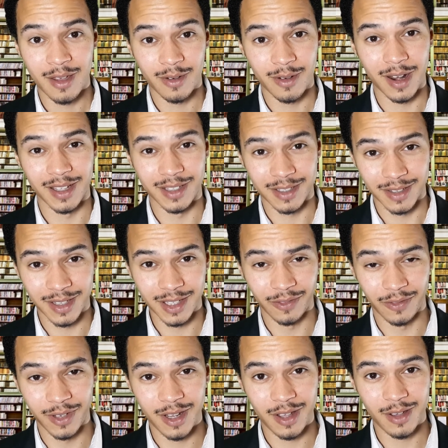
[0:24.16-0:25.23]
Right, so this
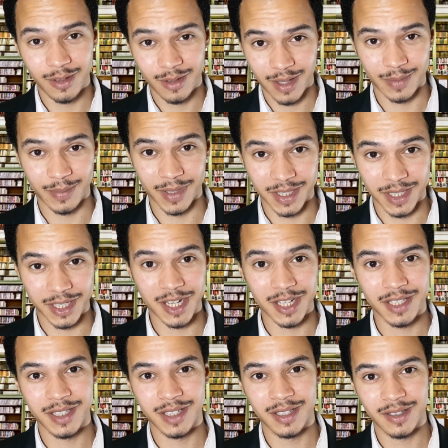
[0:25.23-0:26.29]
video has been
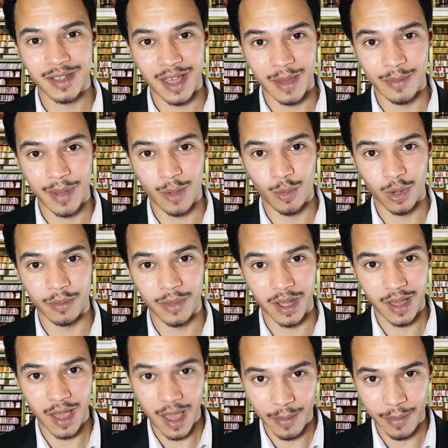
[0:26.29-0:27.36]
suggested by one of
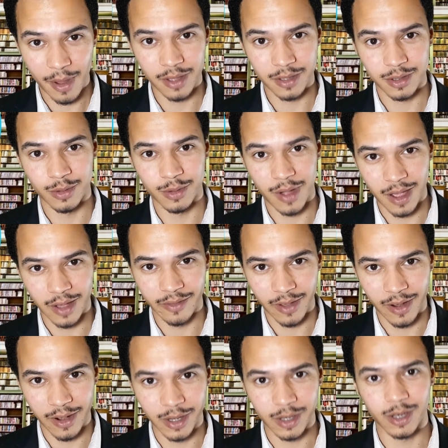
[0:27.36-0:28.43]
my personal,
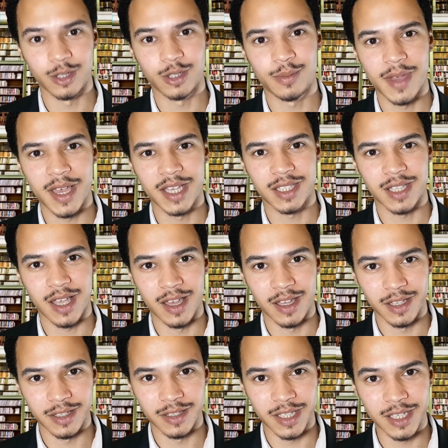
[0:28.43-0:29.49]
very close mates,
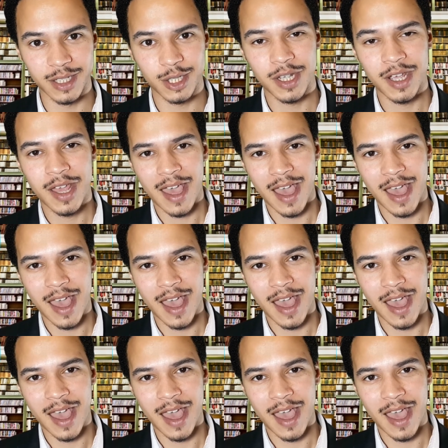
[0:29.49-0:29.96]
Didge,